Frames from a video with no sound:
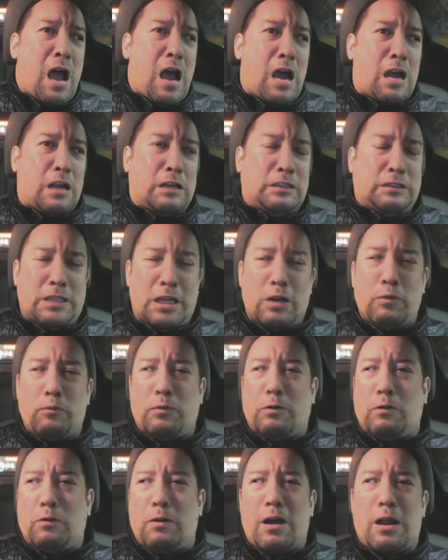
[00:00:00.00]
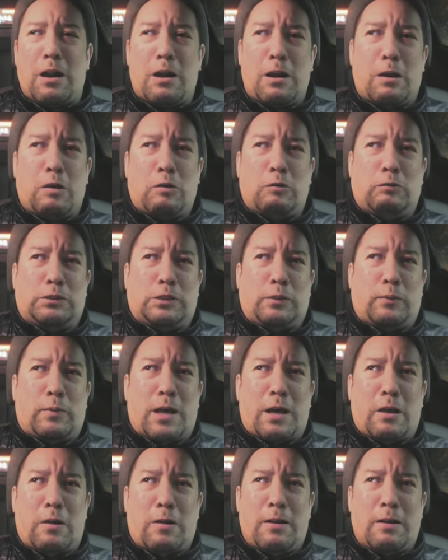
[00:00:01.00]
are several articles
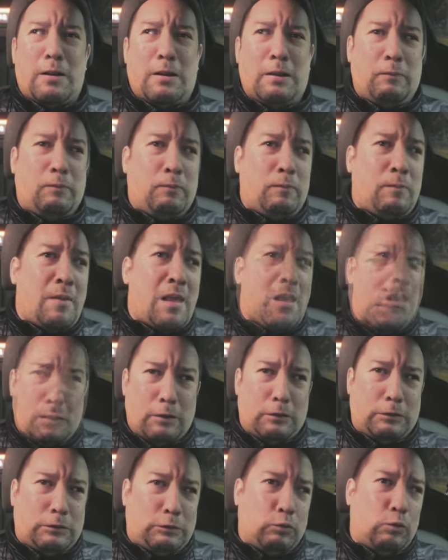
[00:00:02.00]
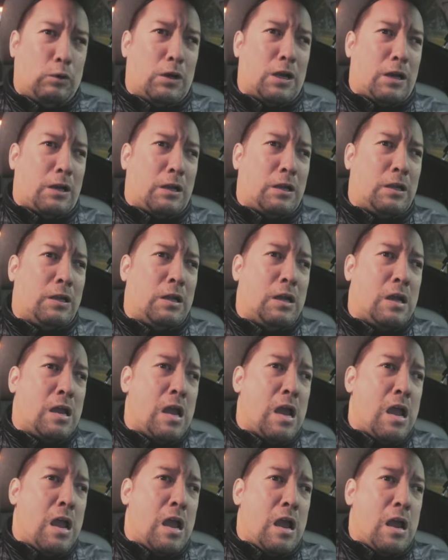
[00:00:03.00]
about it. It's what
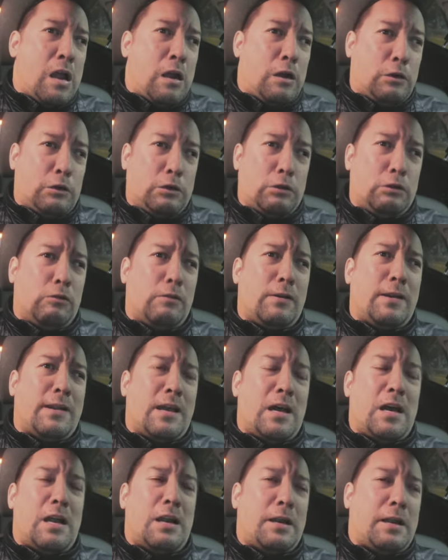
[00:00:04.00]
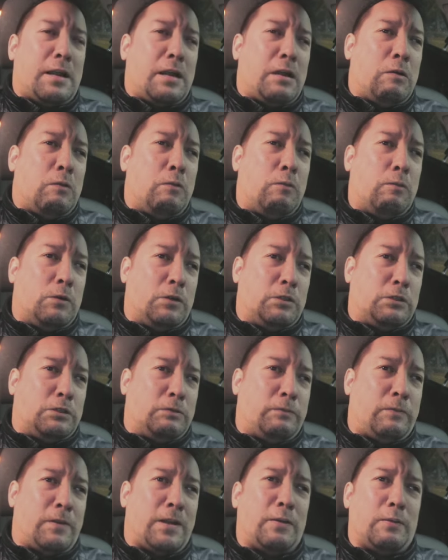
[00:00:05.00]
Giuliani
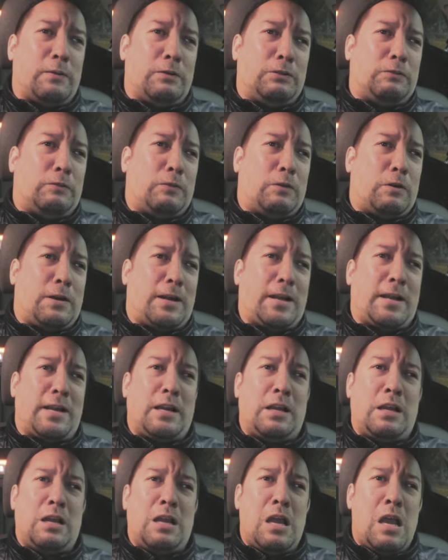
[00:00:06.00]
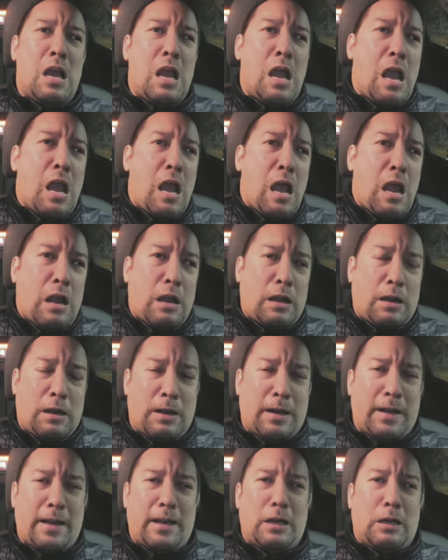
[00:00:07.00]
was famous for. He
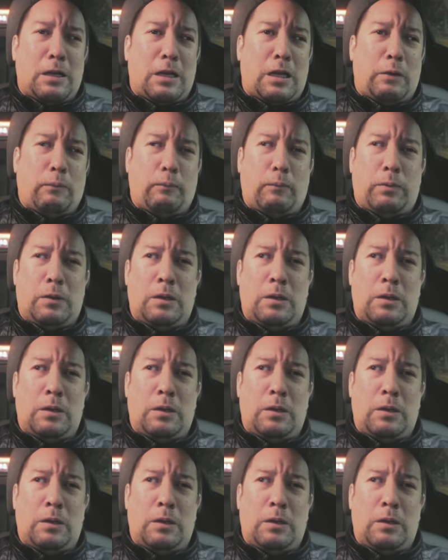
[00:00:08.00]
cleaned up